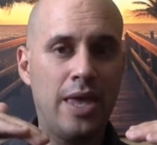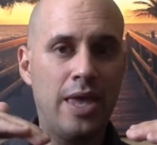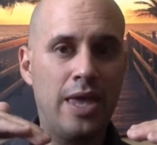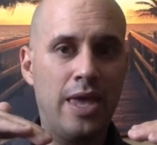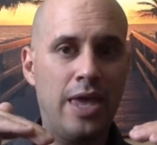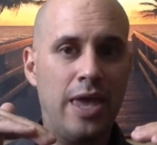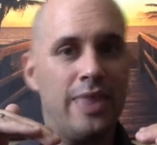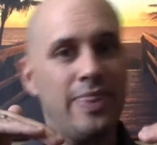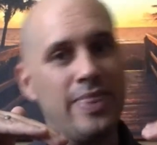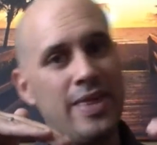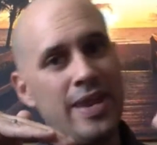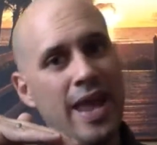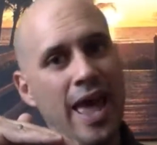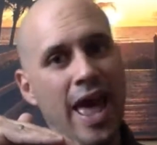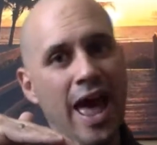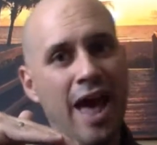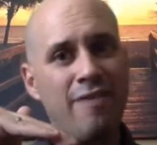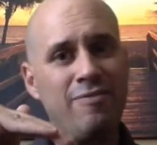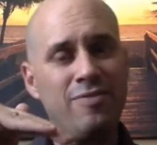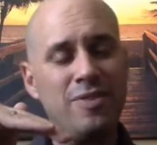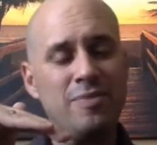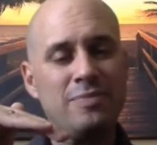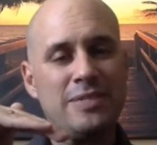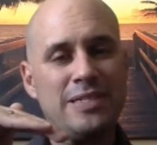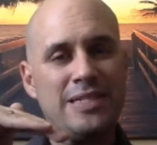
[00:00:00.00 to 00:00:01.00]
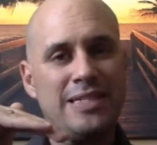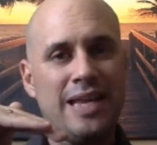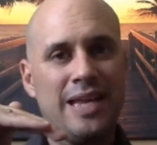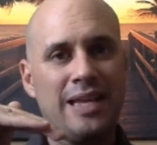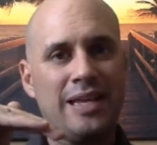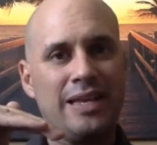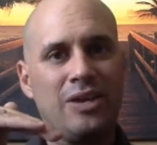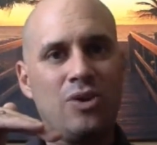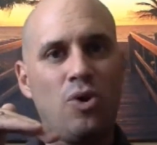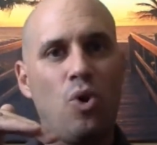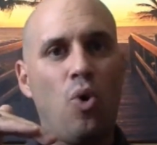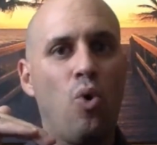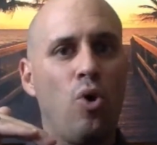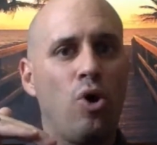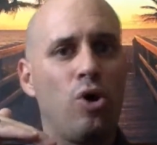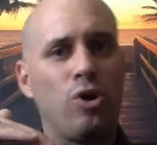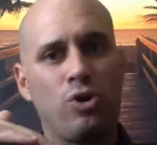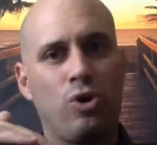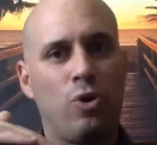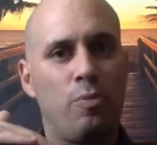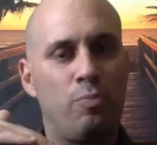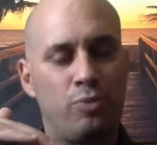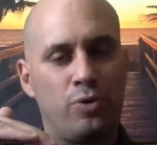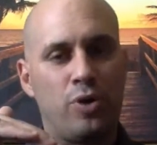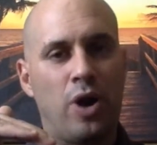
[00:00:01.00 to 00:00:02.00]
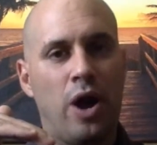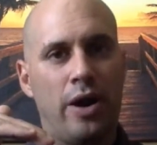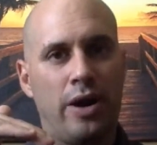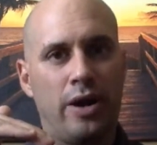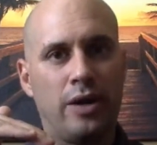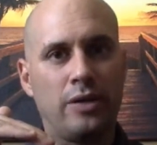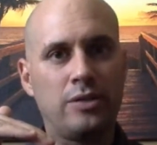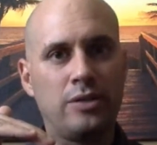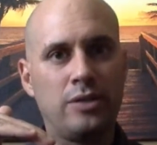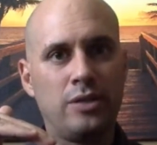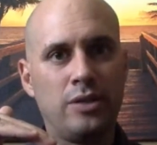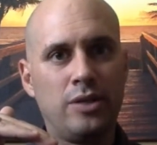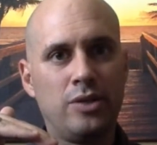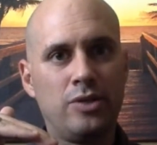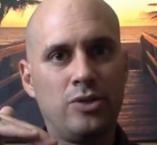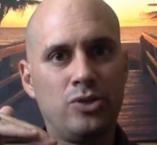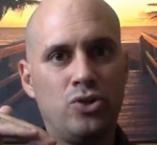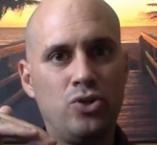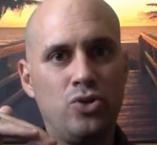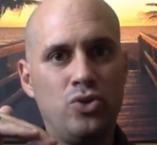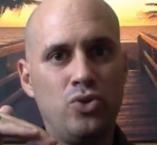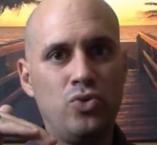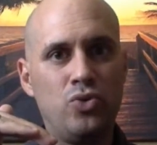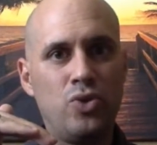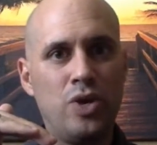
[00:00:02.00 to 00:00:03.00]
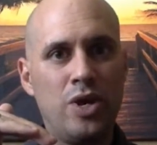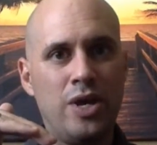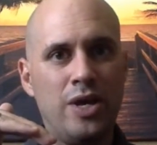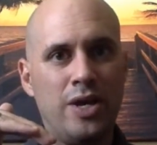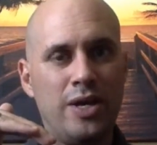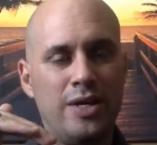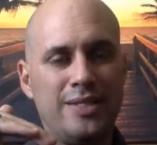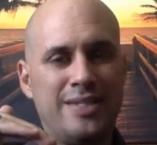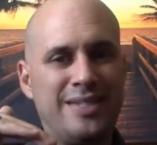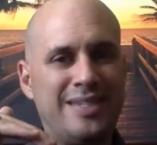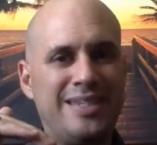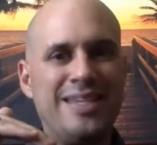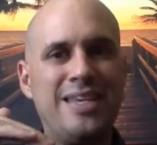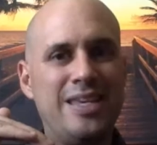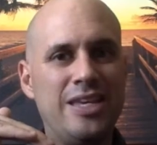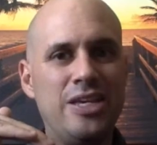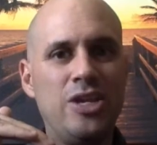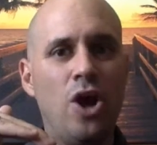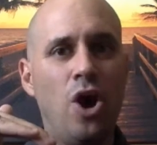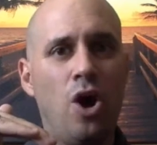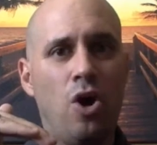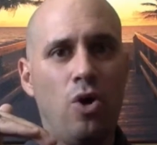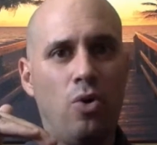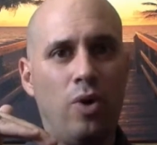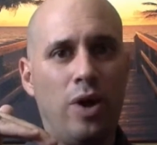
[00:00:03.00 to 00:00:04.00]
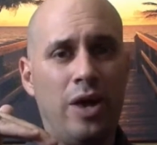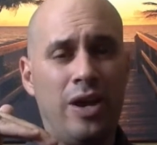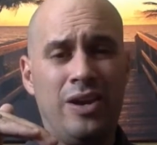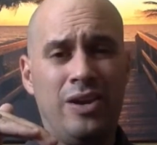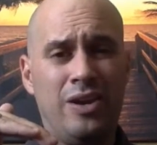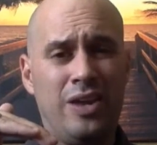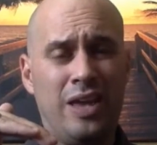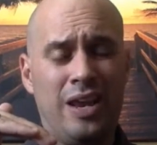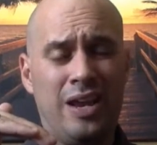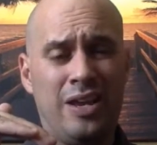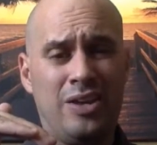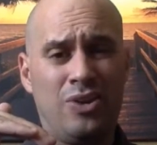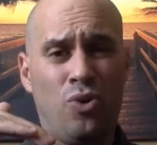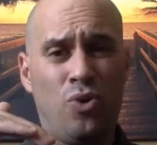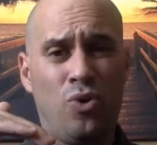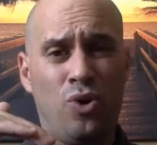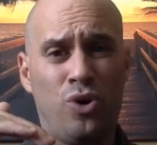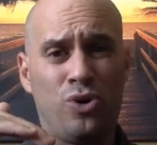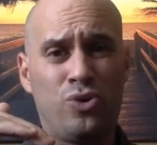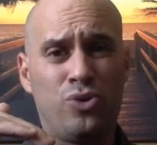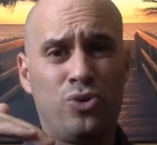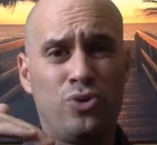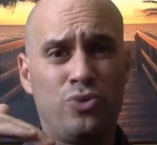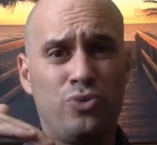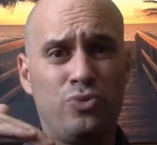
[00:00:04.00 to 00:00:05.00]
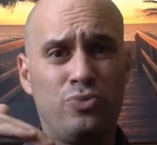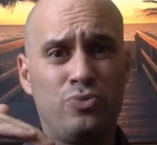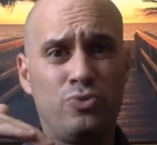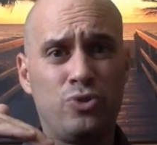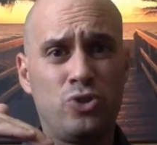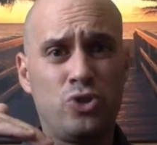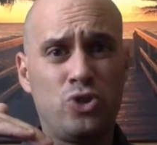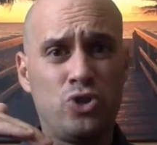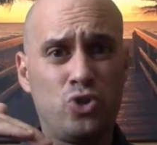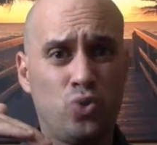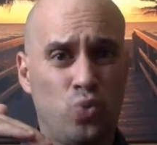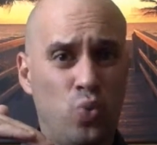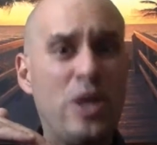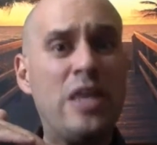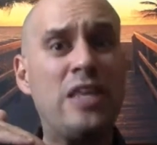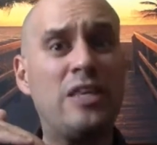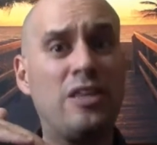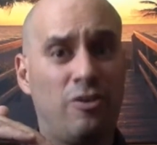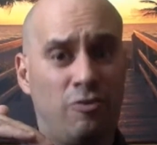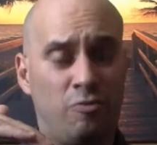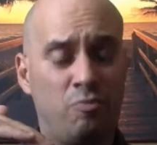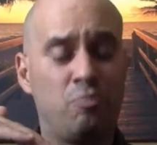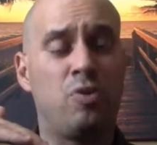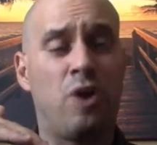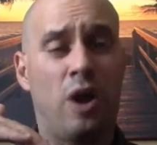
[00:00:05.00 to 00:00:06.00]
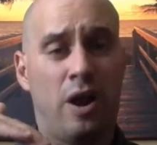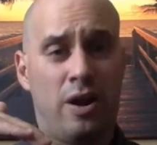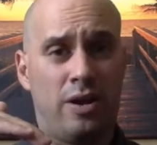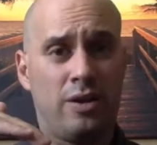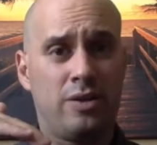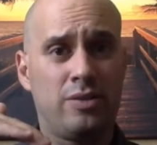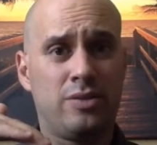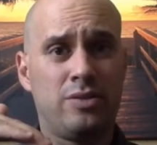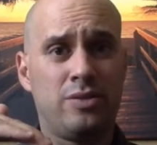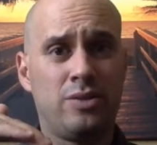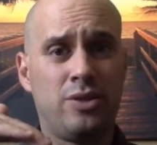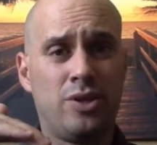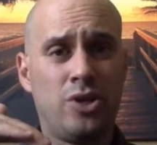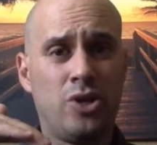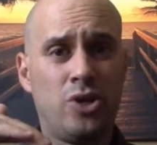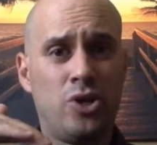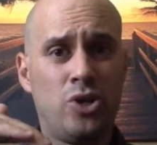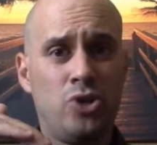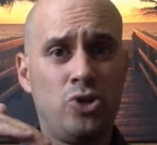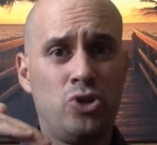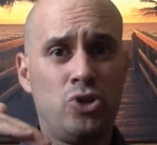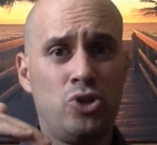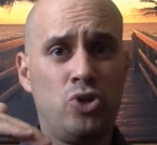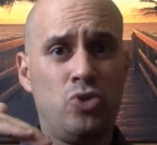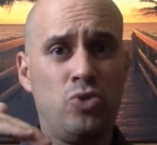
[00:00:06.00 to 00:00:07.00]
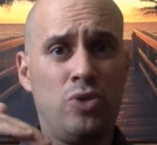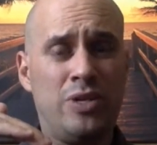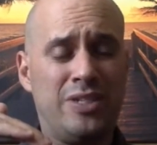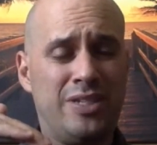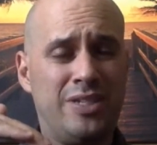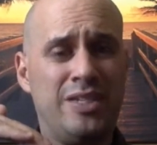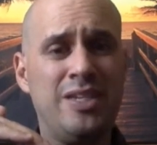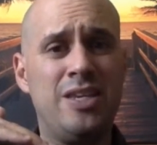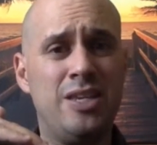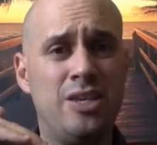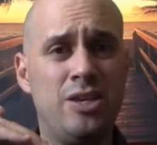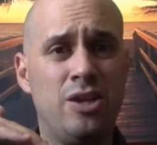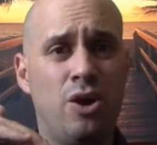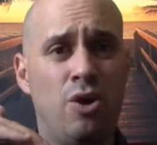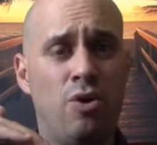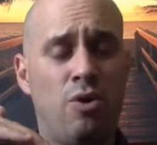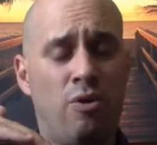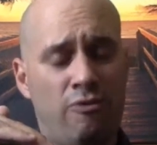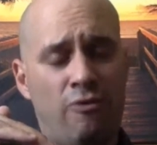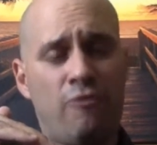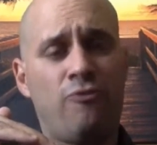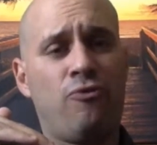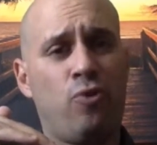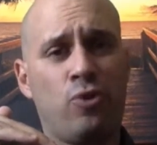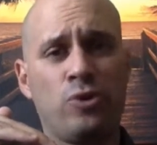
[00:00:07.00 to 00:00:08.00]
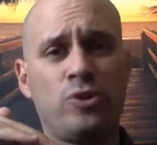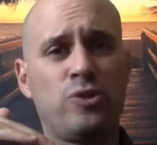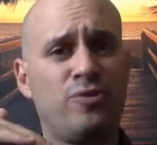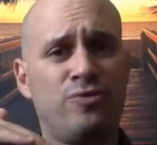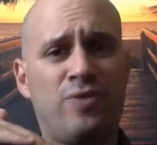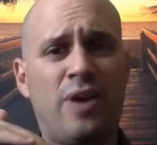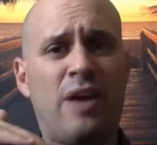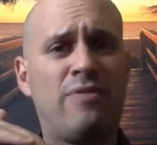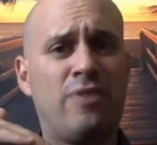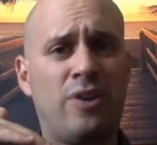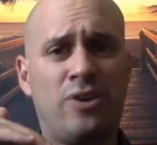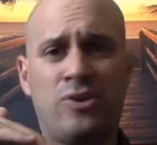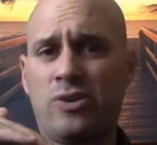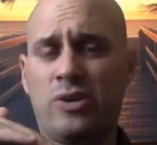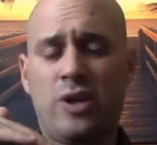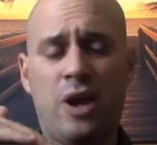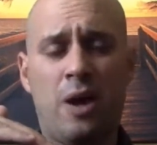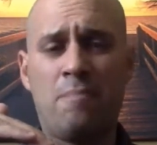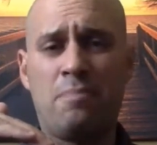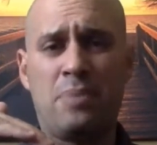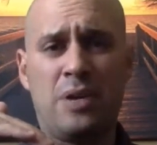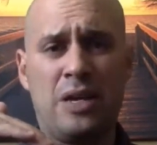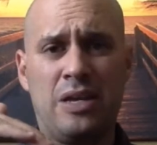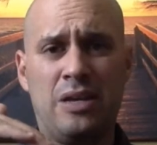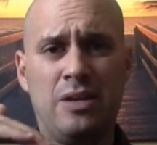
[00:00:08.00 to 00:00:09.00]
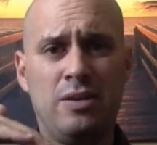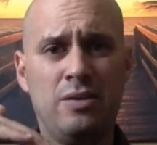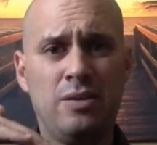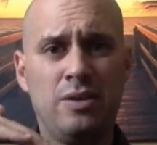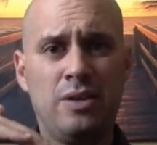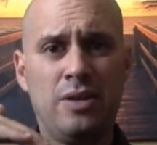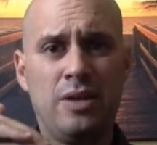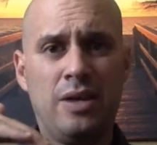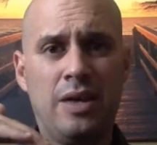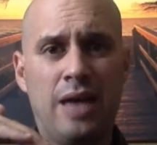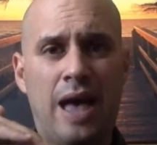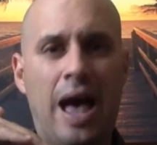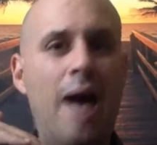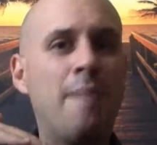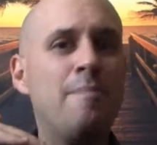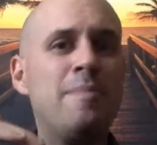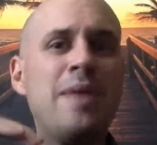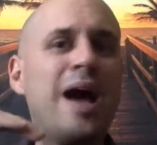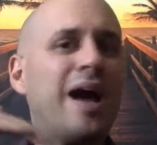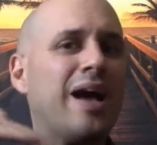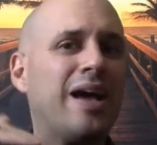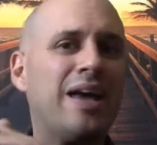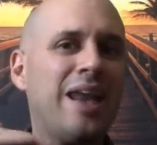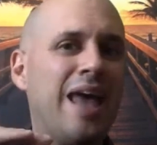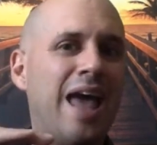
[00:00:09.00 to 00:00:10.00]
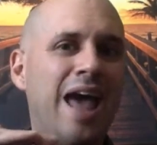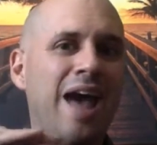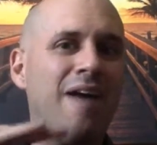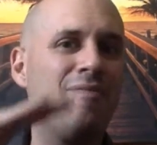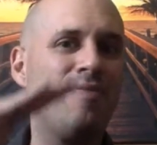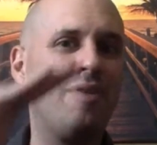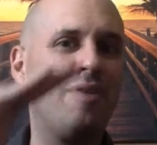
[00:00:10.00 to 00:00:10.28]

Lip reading: and then have them selling an Oracle product to a CEO and an Oracle suite of products to a CEO of a Fortune 500 company. I'm not going to have